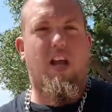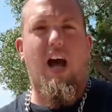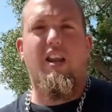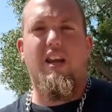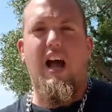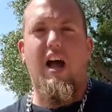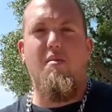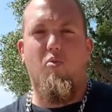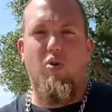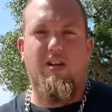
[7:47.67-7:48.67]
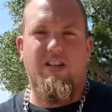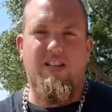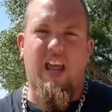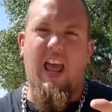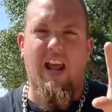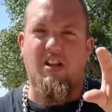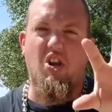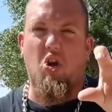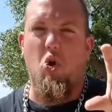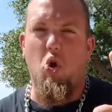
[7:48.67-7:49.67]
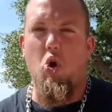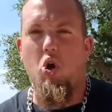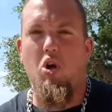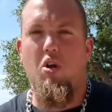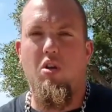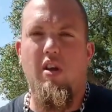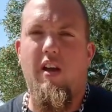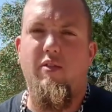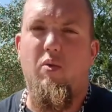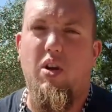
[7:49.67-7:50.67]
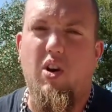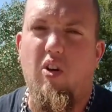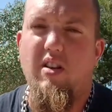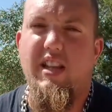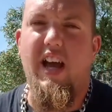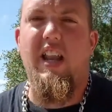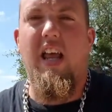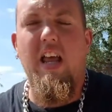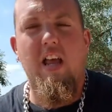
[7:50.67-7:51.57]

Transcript: kind of guy. I'm more tactical, if you want to call it that,